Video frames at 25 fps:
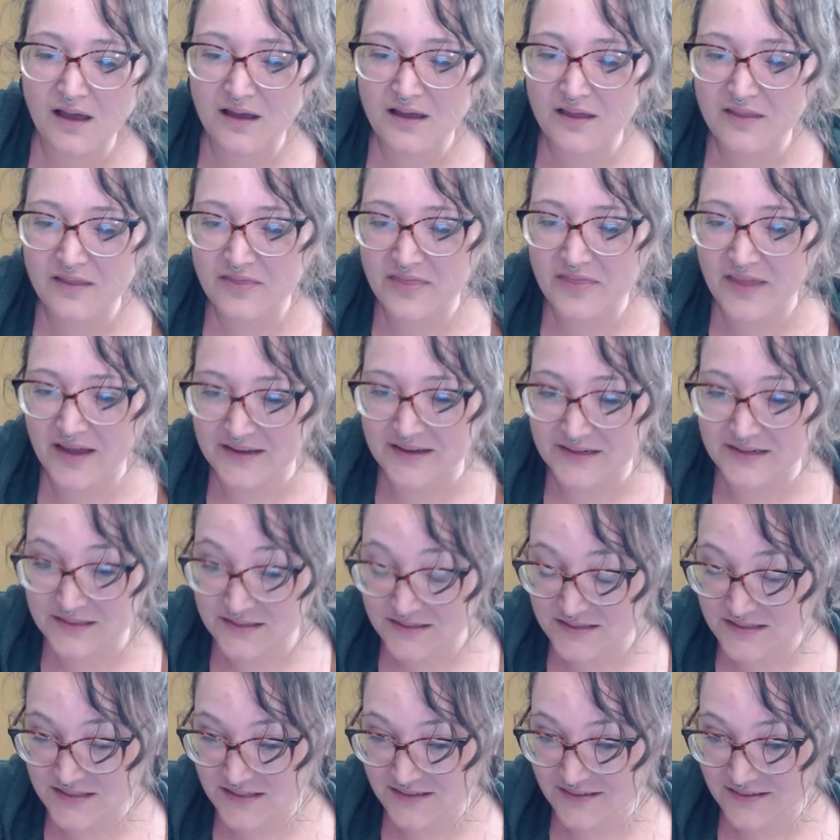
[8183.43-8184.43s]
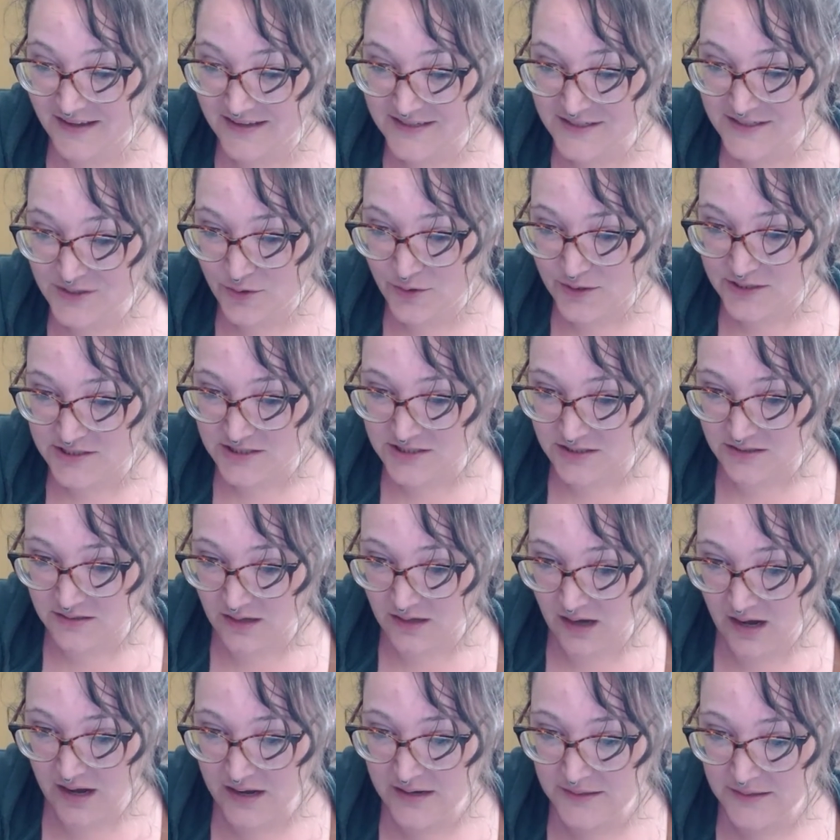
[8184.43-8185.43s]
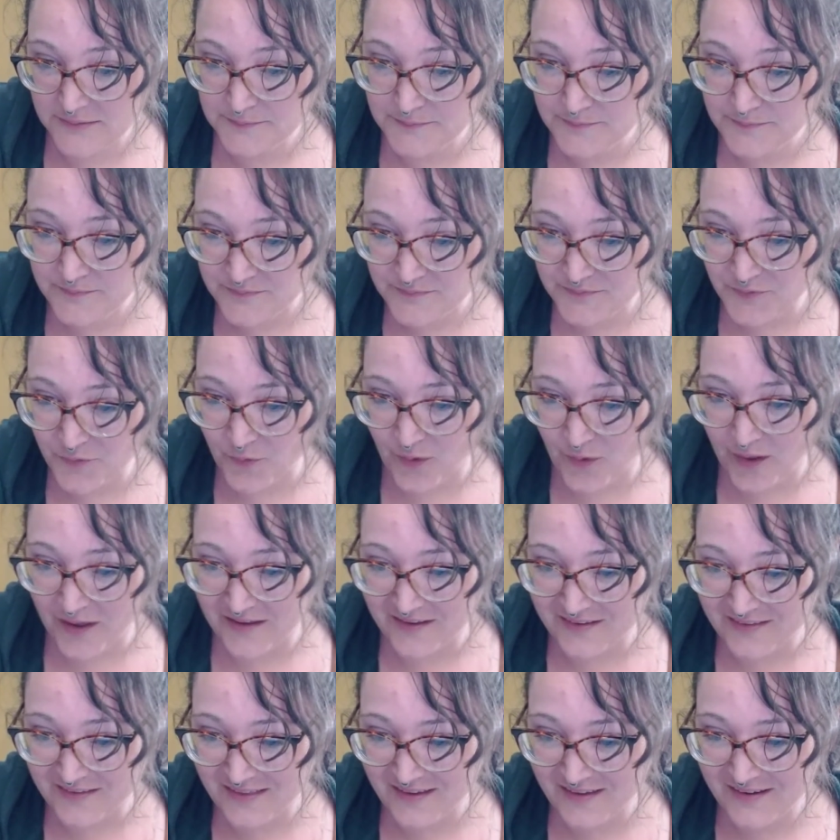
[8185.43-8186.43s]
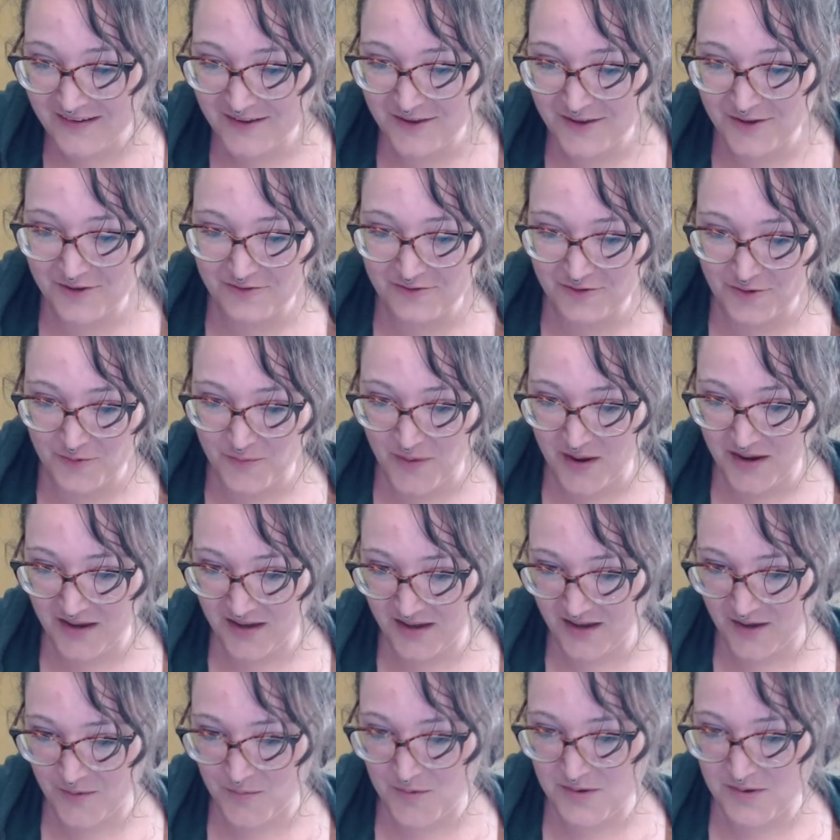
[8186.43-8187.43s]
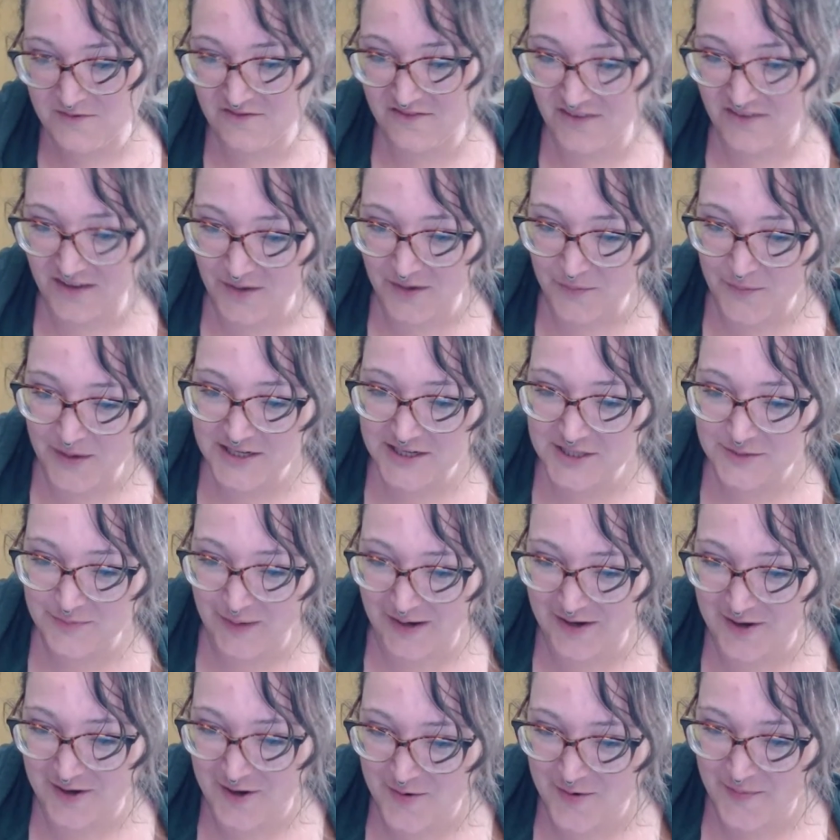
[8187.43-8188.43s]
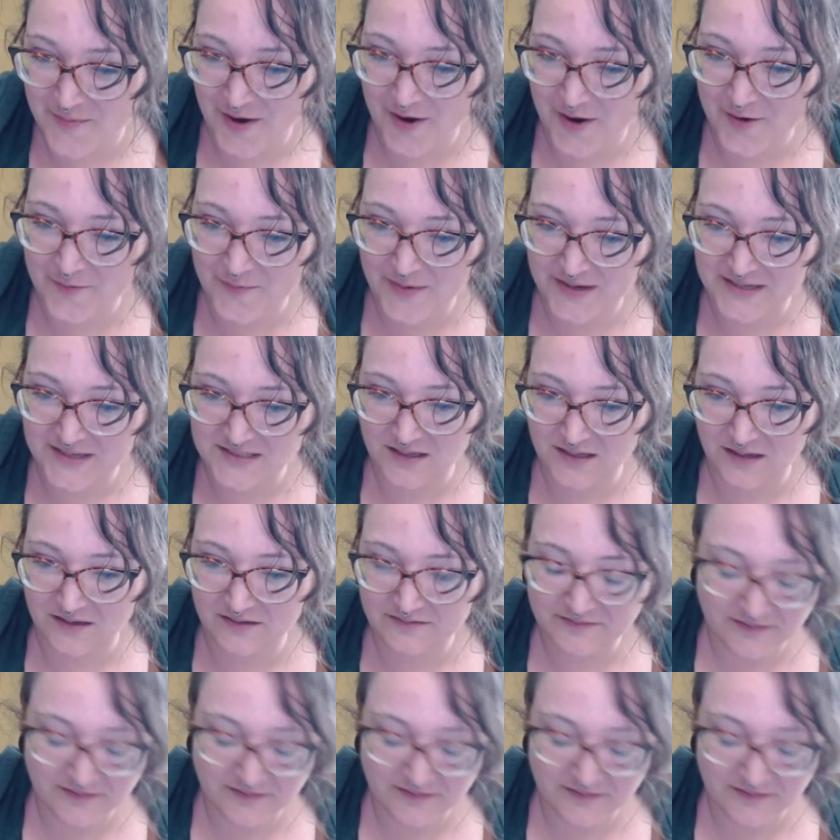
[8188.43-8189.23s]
that is the last question, right? Well, thank you for making me feel much better about myself